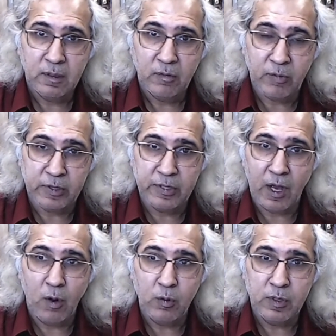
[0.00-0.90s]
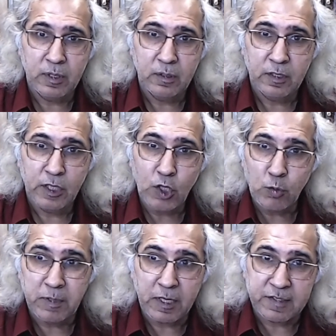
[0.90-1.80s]
without
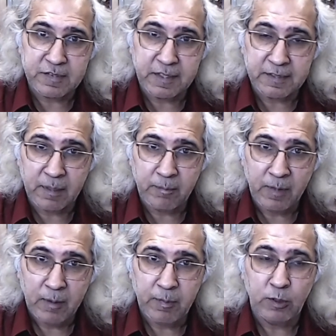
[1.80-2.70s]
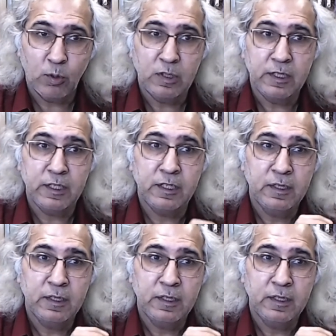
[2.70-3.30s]
humanizing them but only